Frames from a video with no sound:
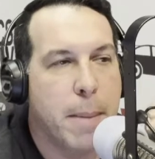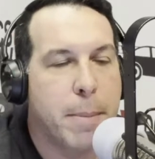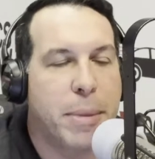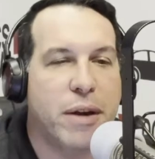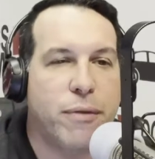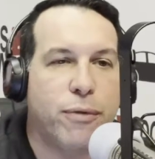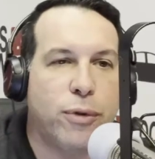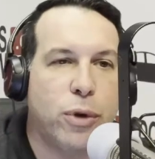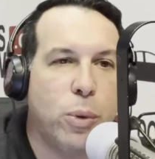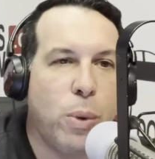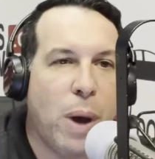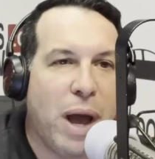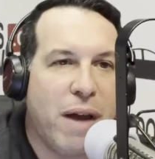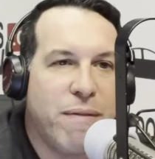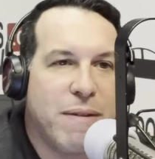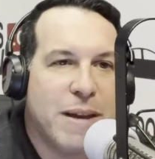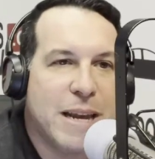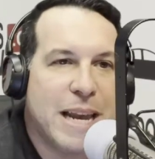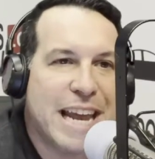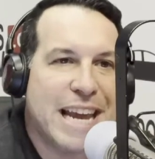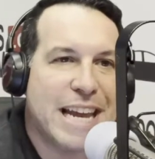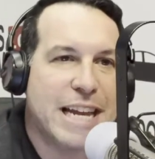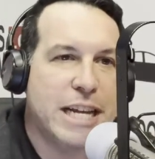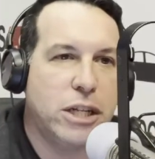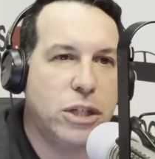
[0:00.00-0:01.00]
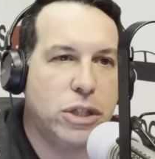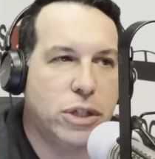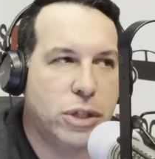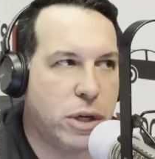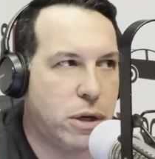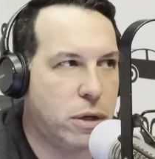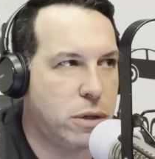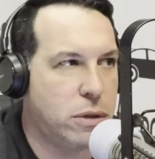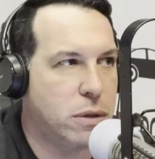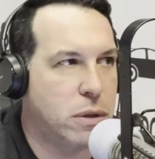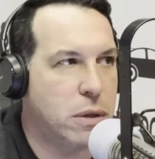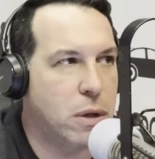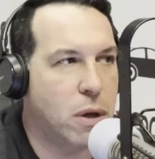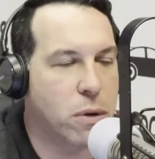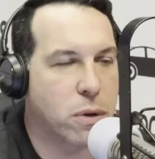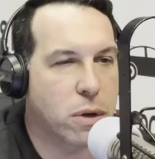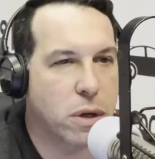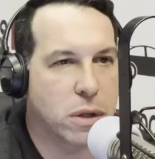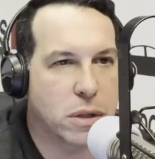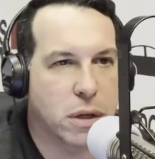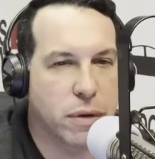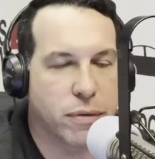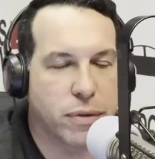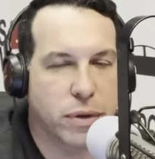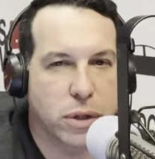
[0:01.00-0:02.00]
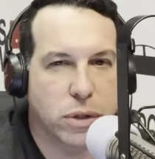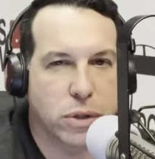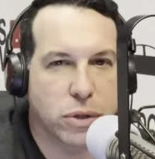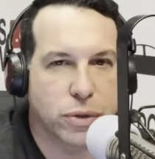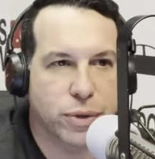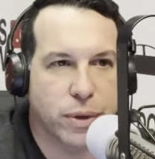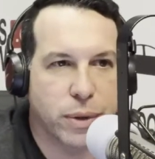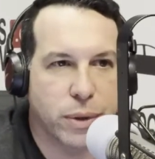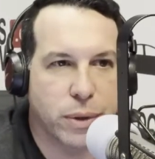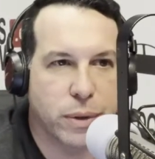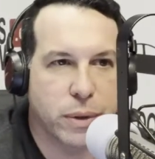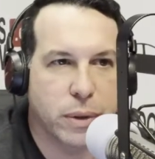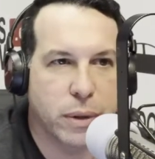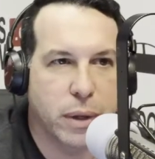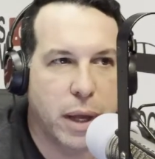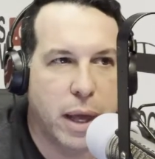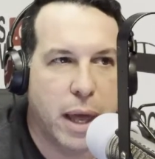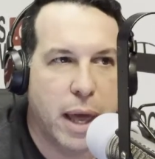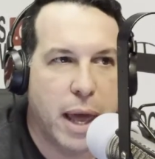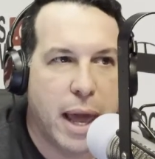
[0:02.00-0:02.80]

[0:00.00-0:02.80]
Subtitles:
But if you have an internal locus of control,